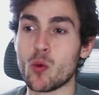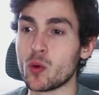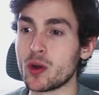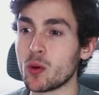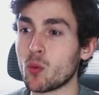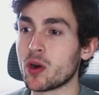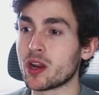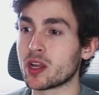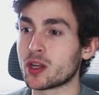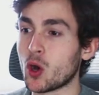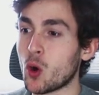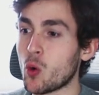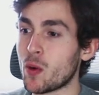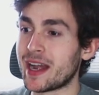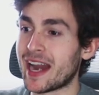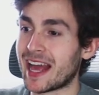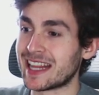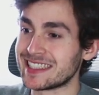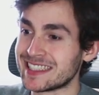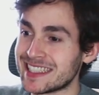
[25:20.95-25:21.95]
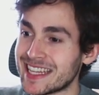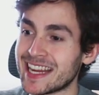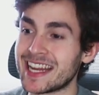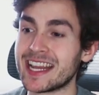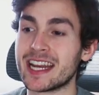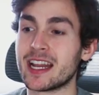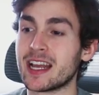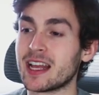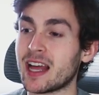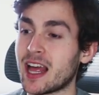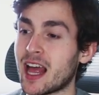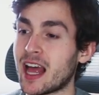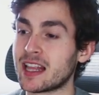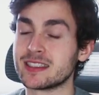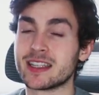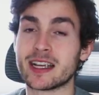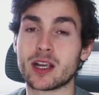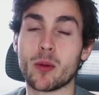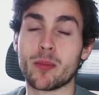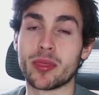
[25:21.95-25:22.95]
We don't want to go in and dig in uh,
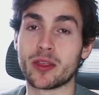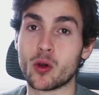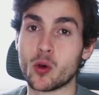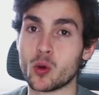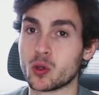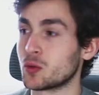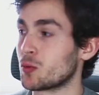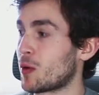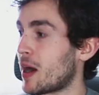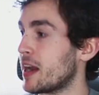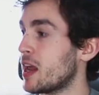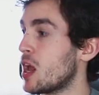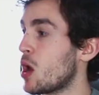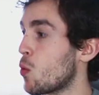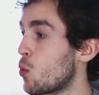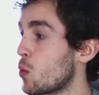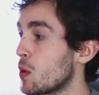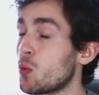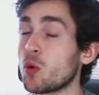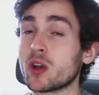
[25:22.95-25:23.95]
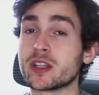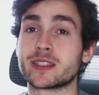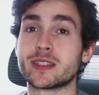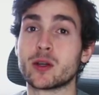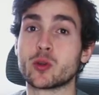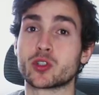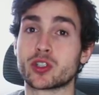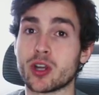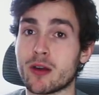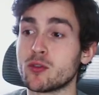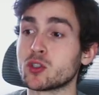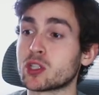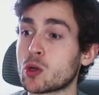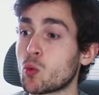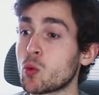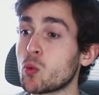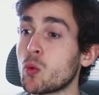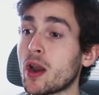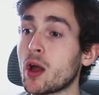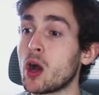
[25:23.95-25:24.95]
and dig up the gold, right? We want to sell shovels
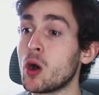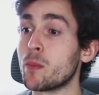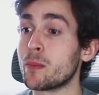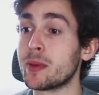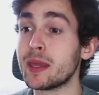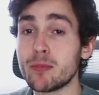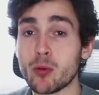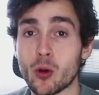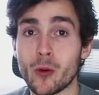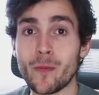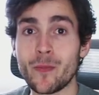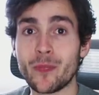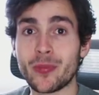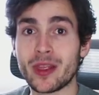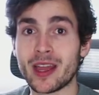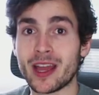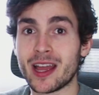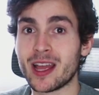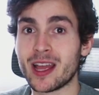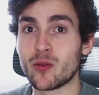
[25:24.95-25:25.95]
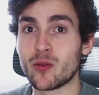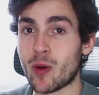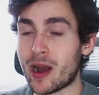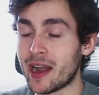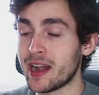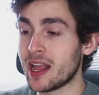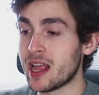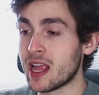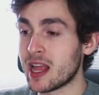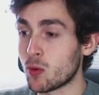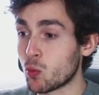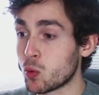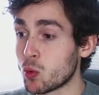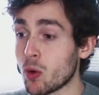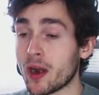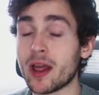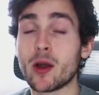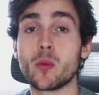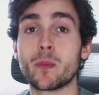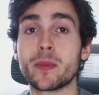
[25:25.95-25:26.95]
and we want to help people, right? We
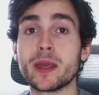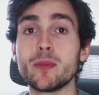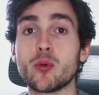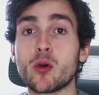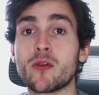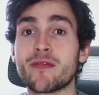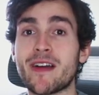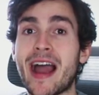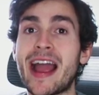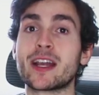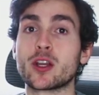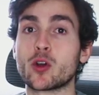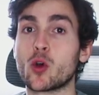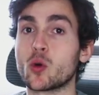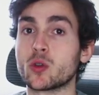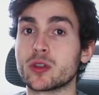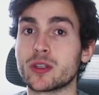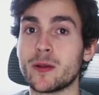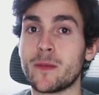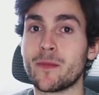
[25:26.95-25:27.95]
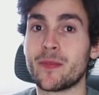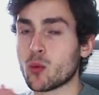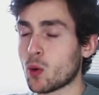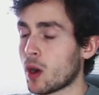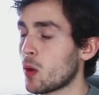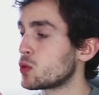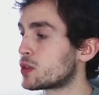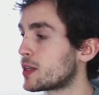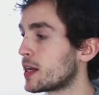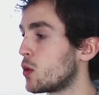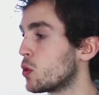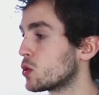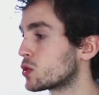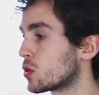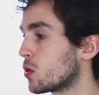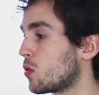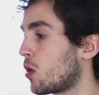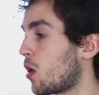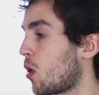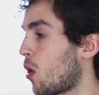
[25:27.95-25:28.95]
want to help people find gold. And what I would say
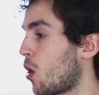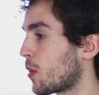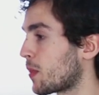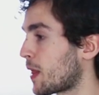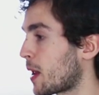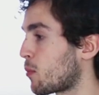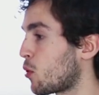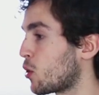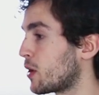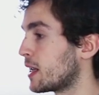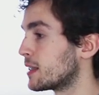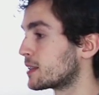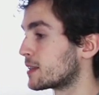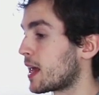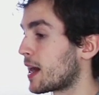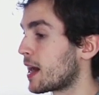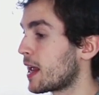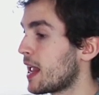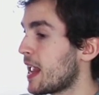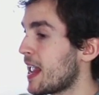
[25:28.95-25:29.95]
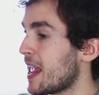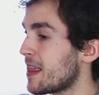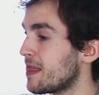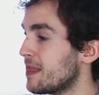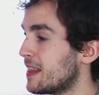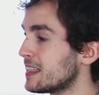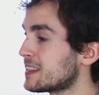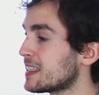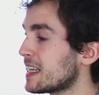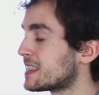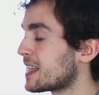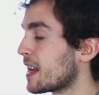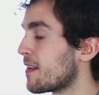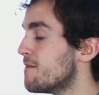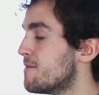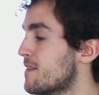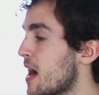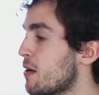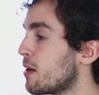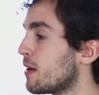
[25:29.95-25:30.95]
also on, on that point is that this is
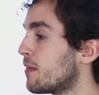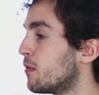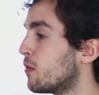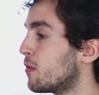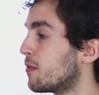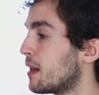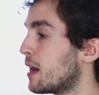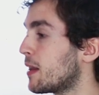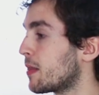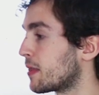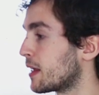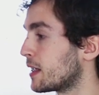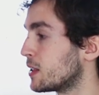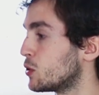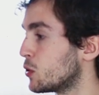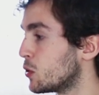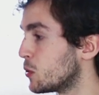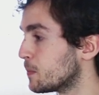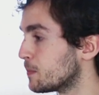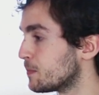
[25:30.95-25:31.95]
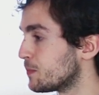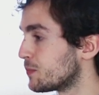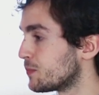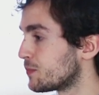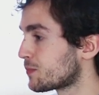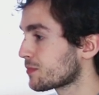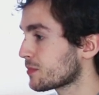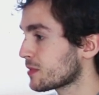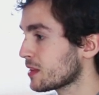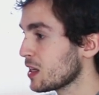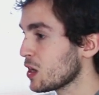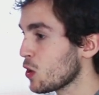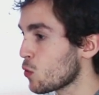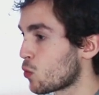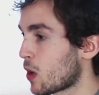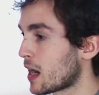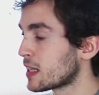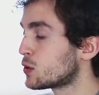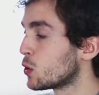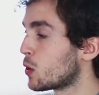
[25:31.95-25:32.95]
a very fulfilling thing to do,
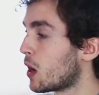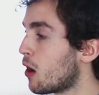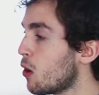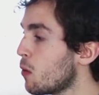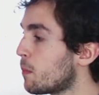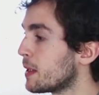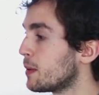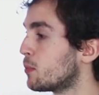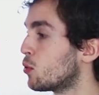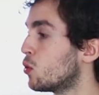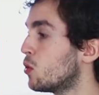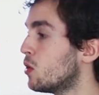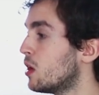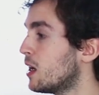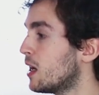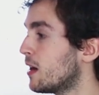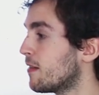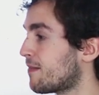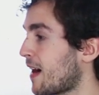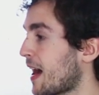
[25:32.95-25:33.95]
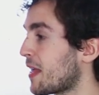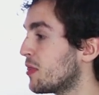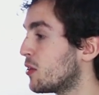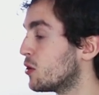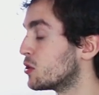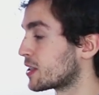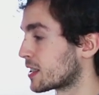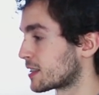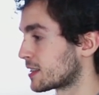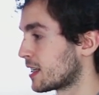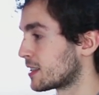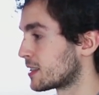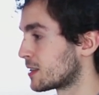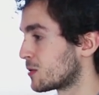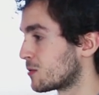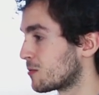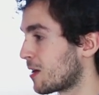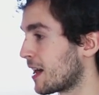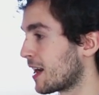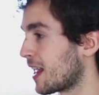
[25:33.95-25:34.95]
right? To help people find their
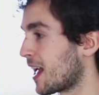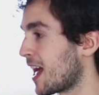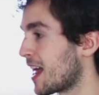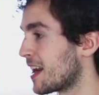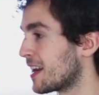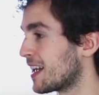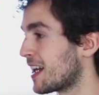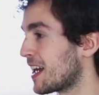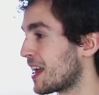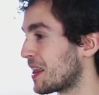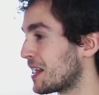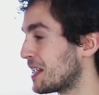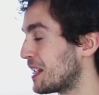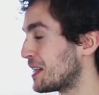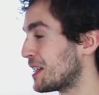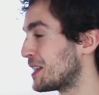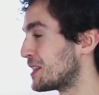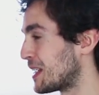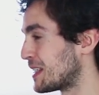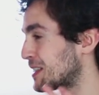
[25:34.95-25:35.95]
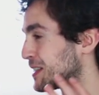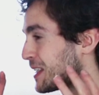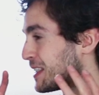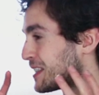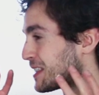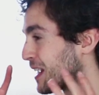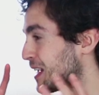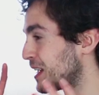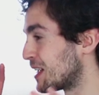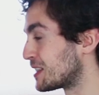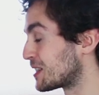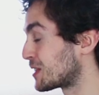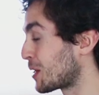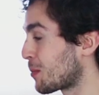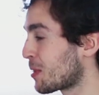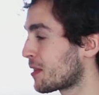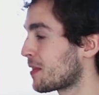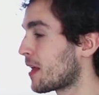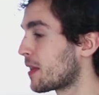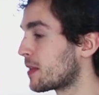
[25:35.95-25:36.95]
success, right? And uh, it's, it's, it's, uh, it's
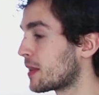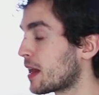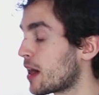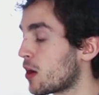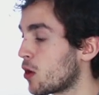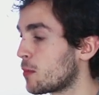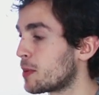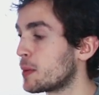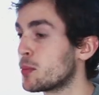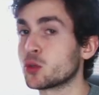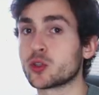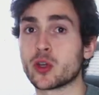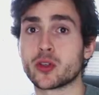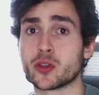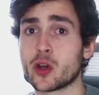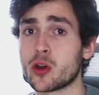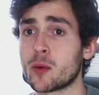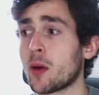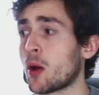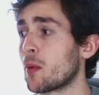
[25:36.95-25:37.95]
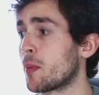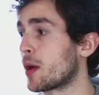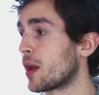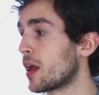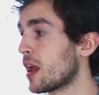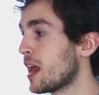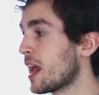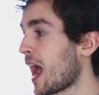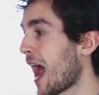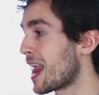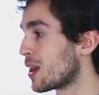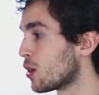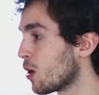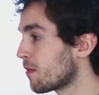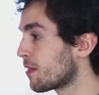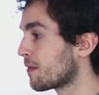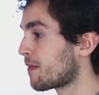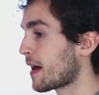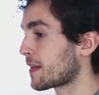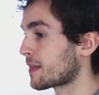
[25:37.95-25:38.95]
something that, that a lot of people don't talk about, but I
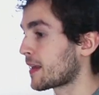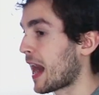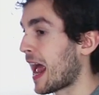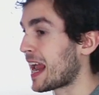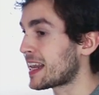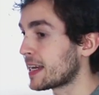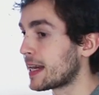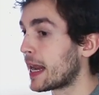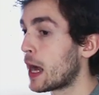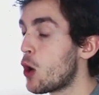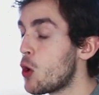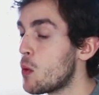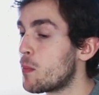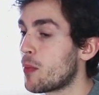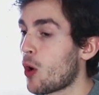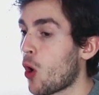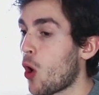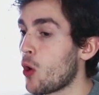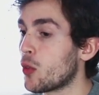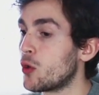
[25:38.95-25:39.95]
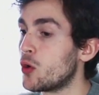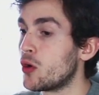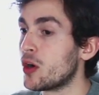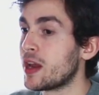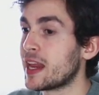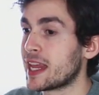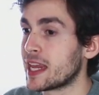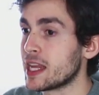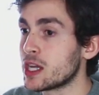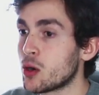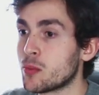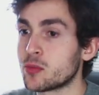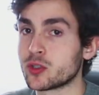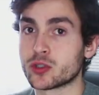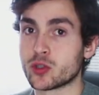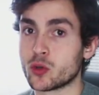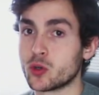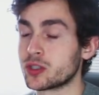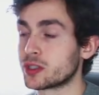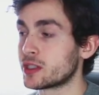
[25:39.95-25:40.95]
love the fact that I can help other
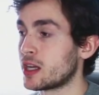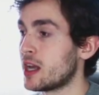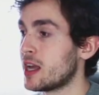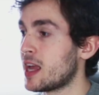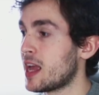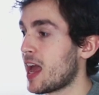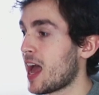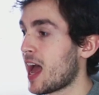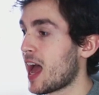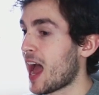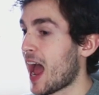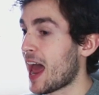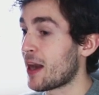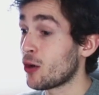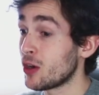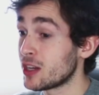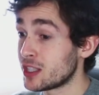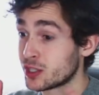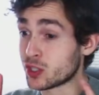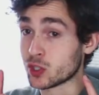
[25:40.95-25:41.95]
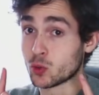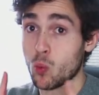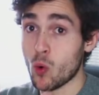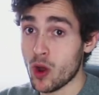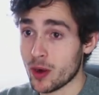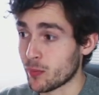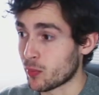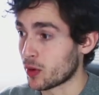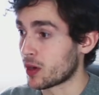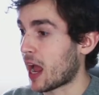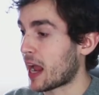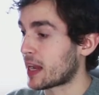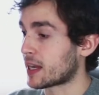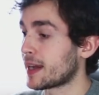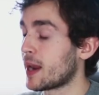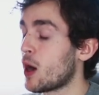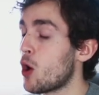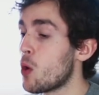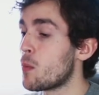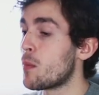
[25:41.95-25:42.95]
e-commerce stores, uh, and not only just one, but I
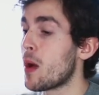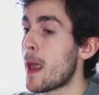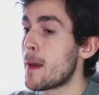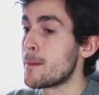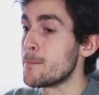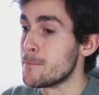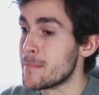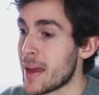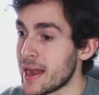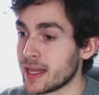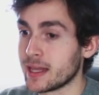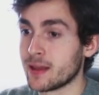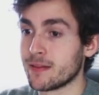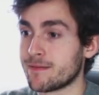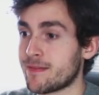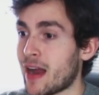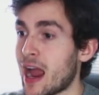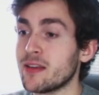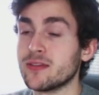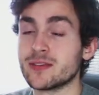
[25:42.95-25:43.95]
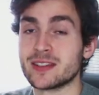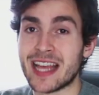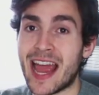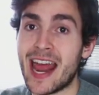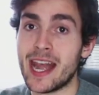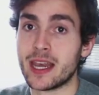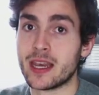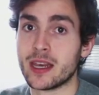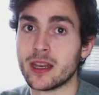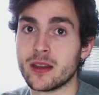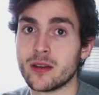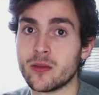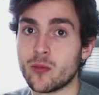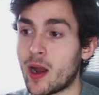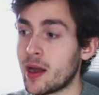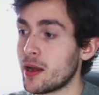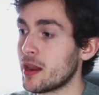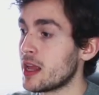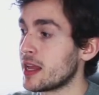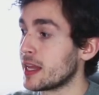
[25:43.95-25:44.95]
can help many, five, ten
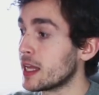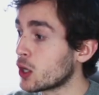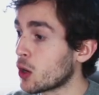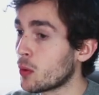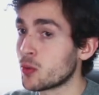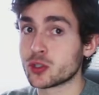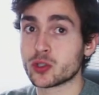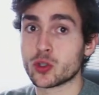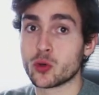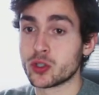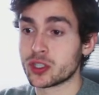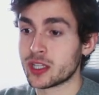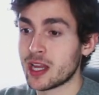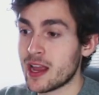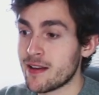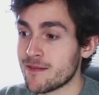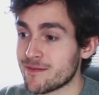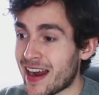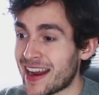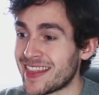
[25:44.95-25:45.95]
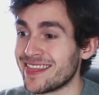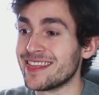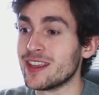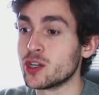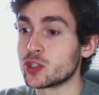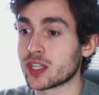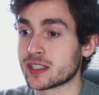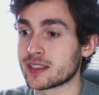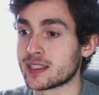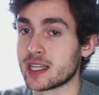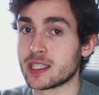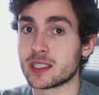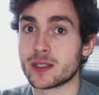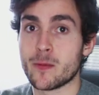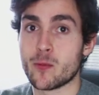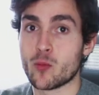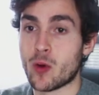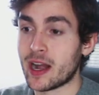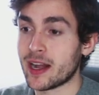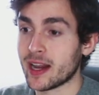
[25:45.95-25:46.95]
right? E-commerce stores find their
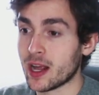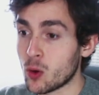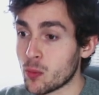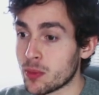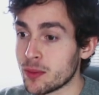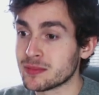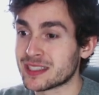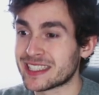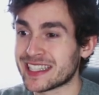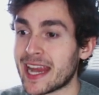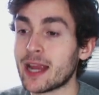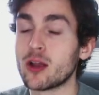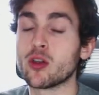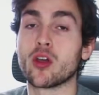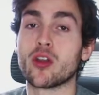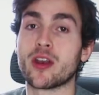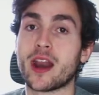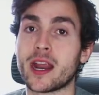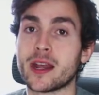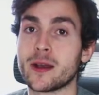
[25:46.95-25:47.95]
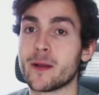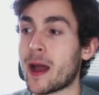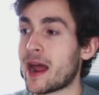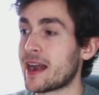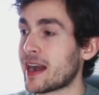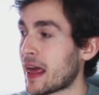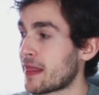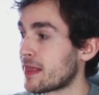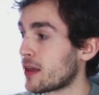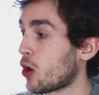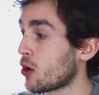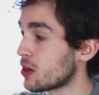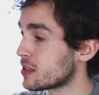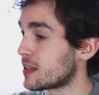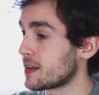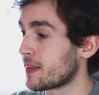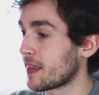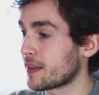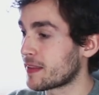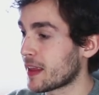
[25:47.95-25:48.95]
success, right? Help them scale online. And, and
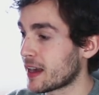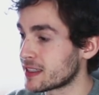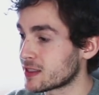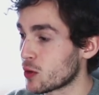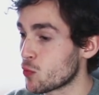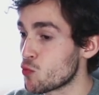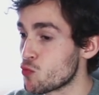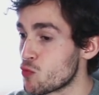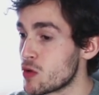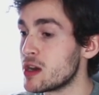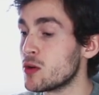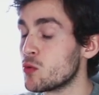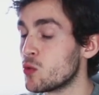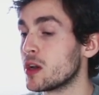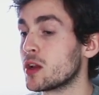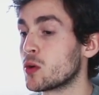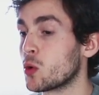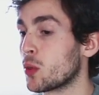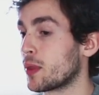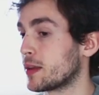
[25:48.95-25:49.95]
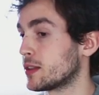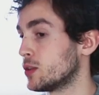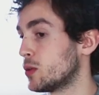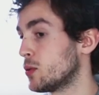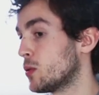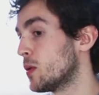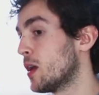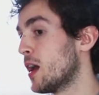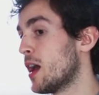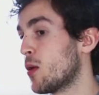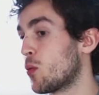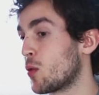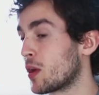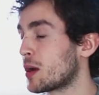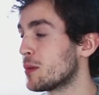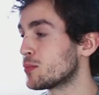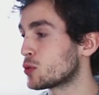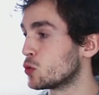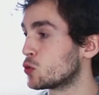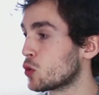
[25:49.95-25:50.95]
honestly, that, that is a really, really cool thing to do.
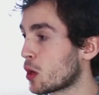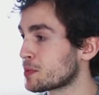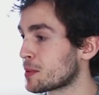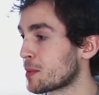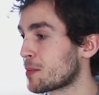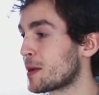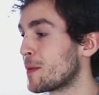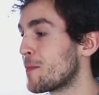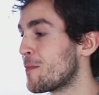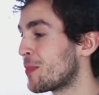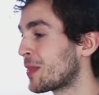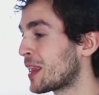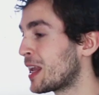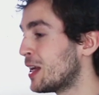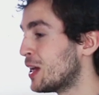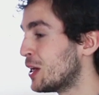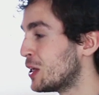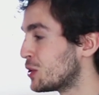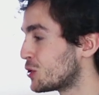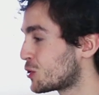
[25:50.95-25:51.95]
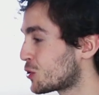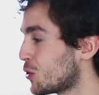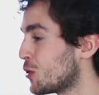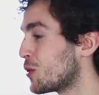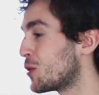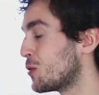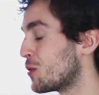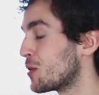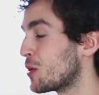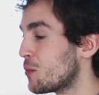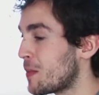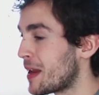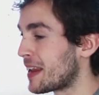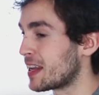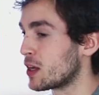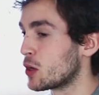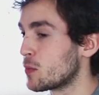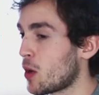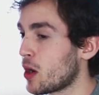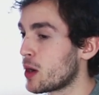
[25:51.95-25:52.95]
When it comes to dropshipping, sure, you're, you're
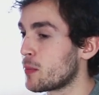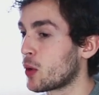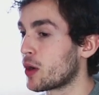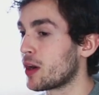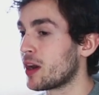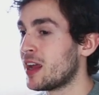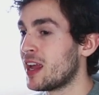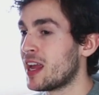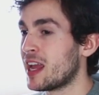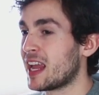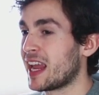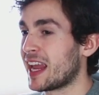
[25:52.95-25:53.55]
making good money, but